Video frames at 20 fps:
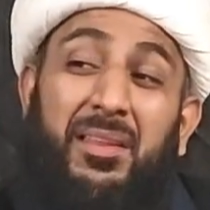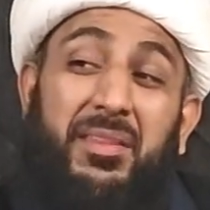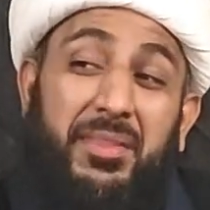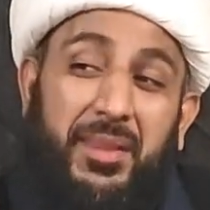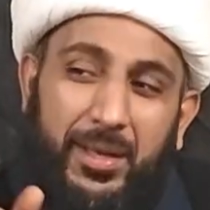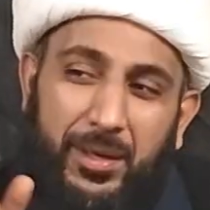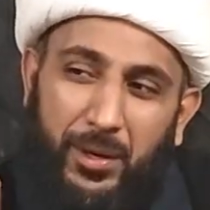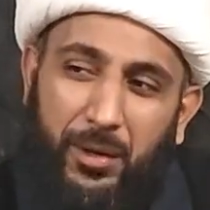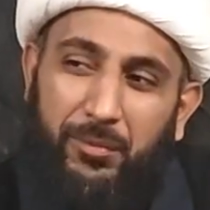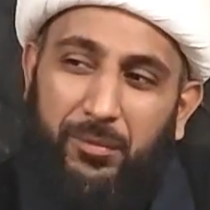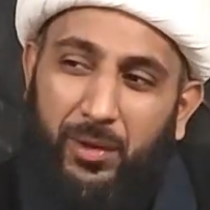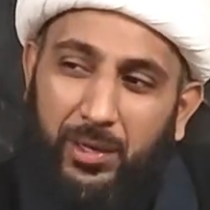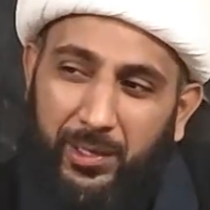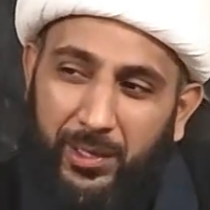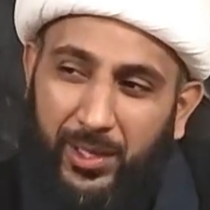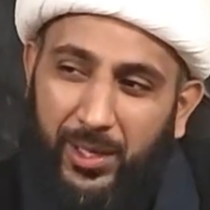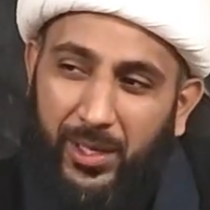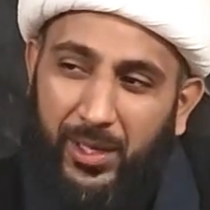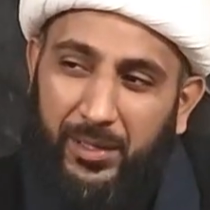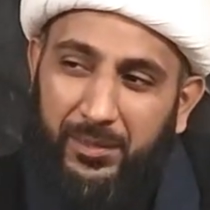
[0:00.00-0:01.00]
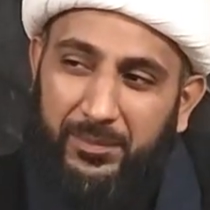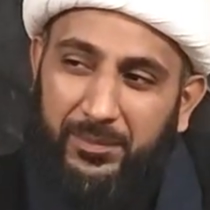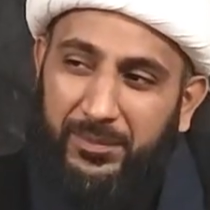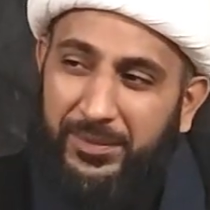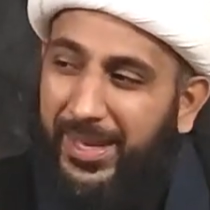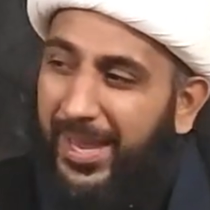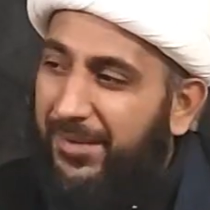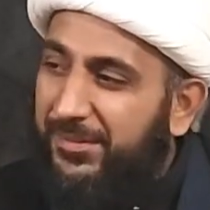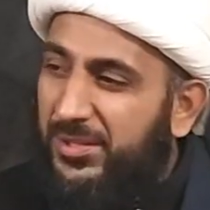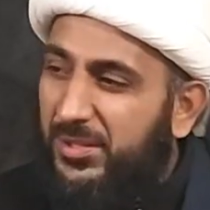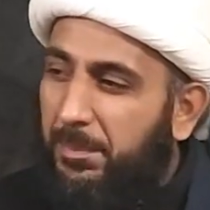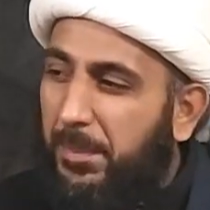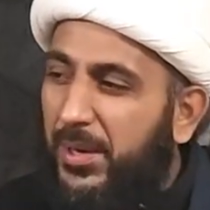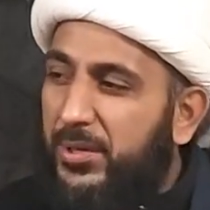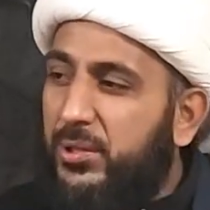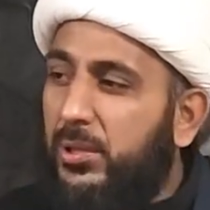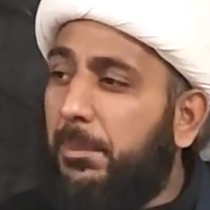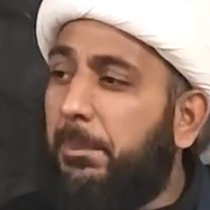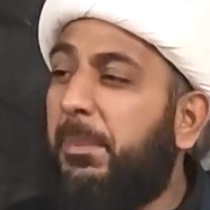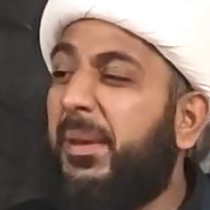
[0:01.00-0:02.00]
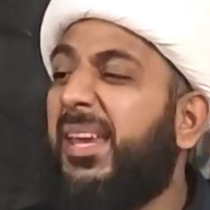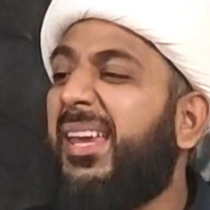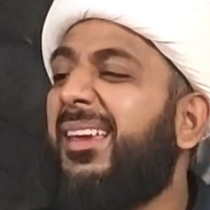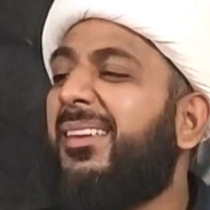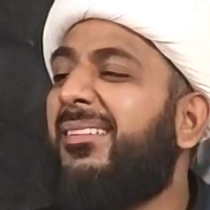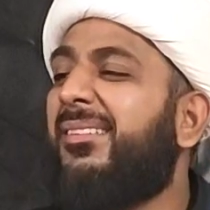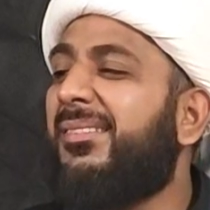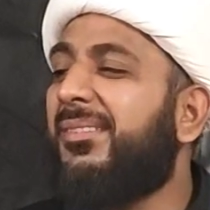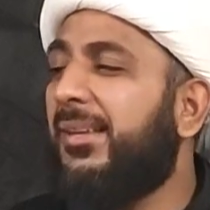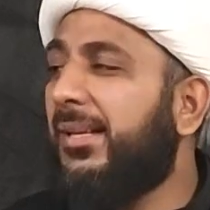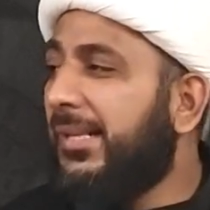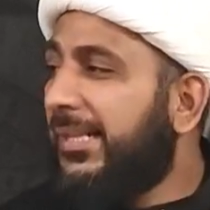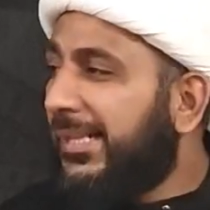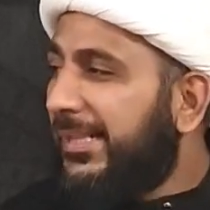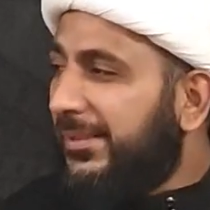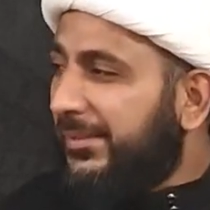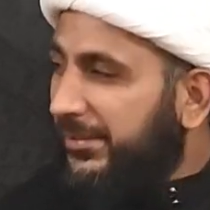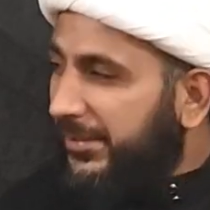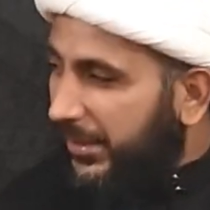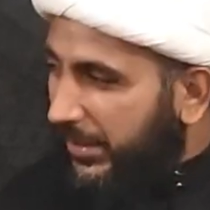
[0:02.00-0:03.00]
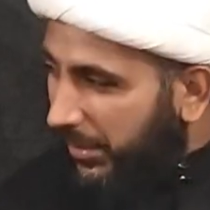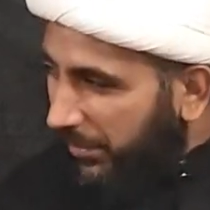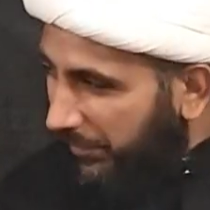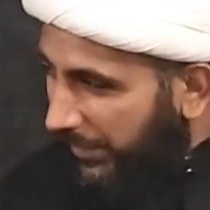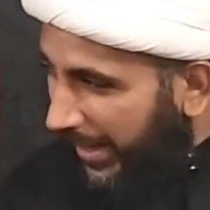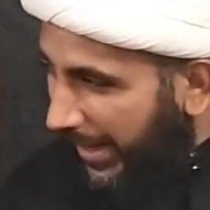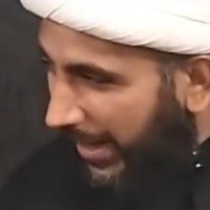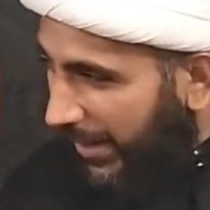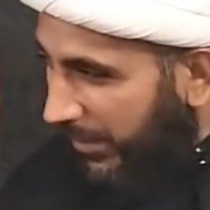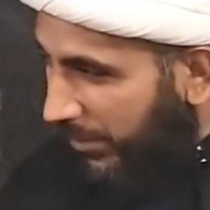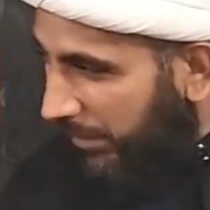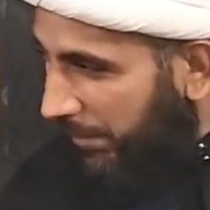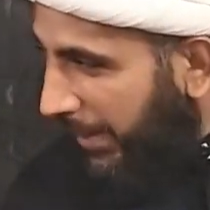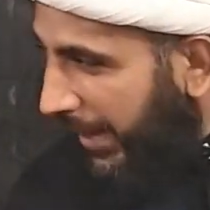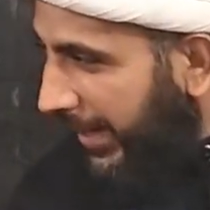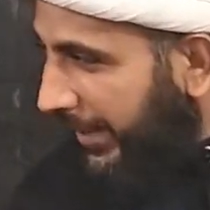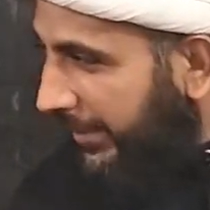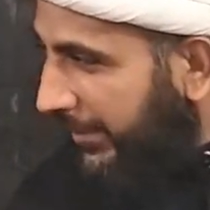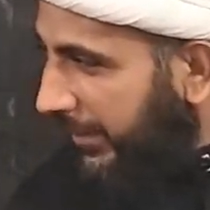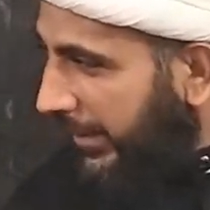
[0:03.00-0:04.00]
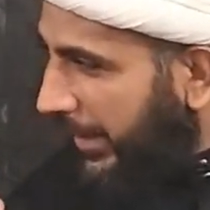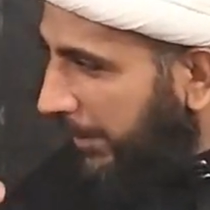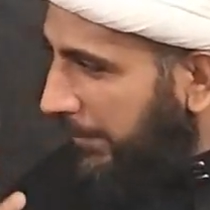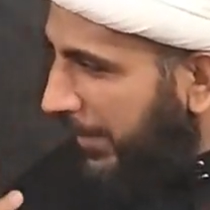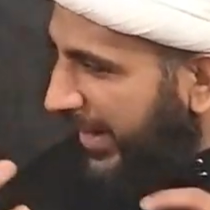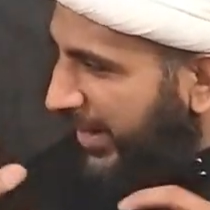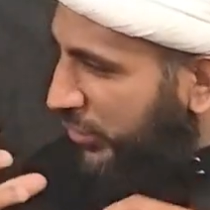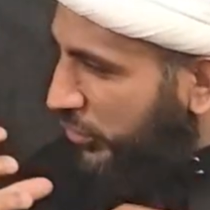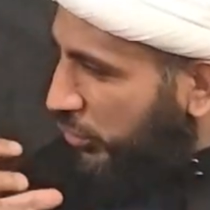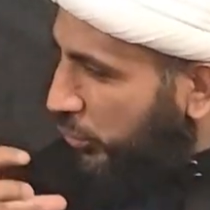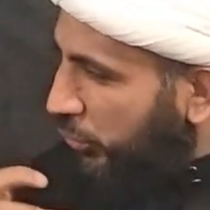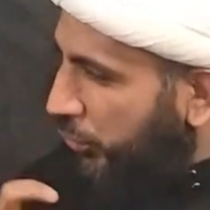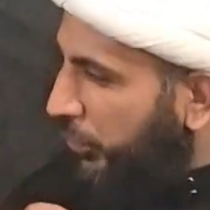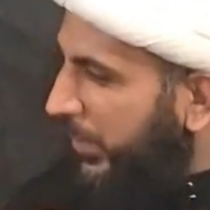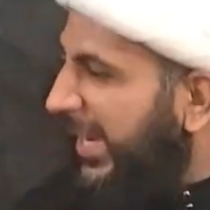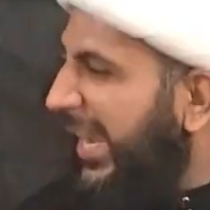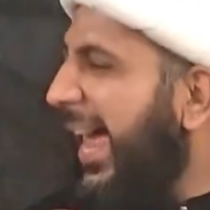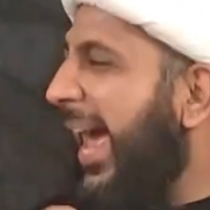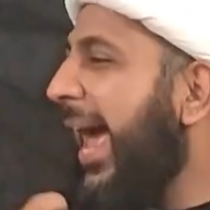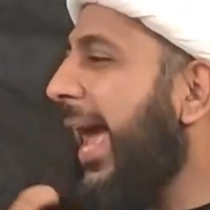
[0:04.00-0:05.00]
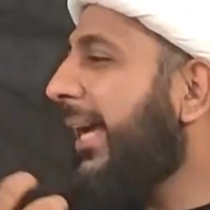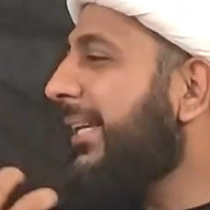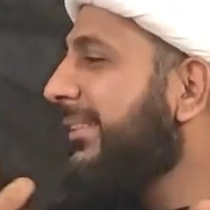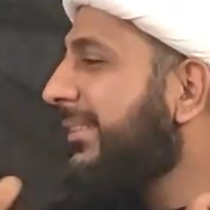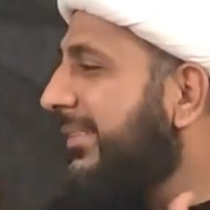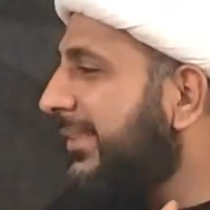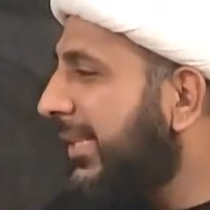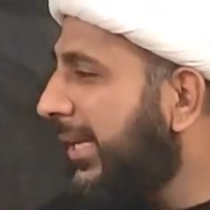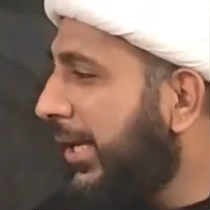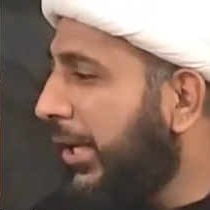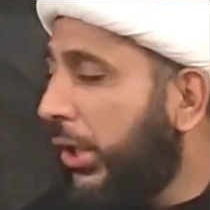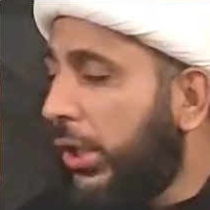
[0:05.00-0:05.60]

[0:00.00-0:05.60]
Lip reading: Dhikr of Allah, they have special peace. Dhikr of Ahlul Bayt, it makes you relax.